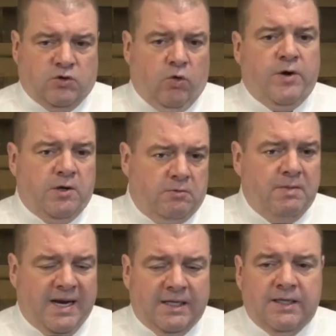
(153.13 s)
oil
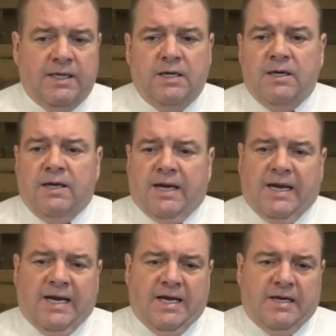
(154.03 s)
mainly.
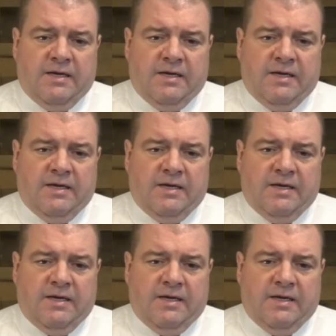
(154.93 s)
And